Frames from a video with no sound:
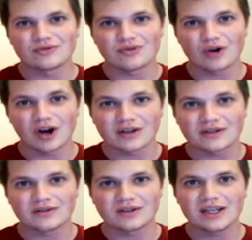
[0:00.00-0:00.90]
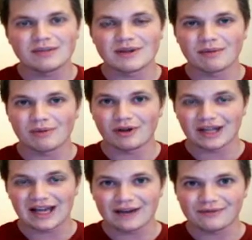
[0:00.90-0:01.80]
drugs to keep them
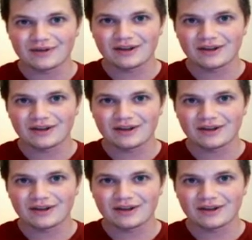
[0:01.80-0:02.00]
alive,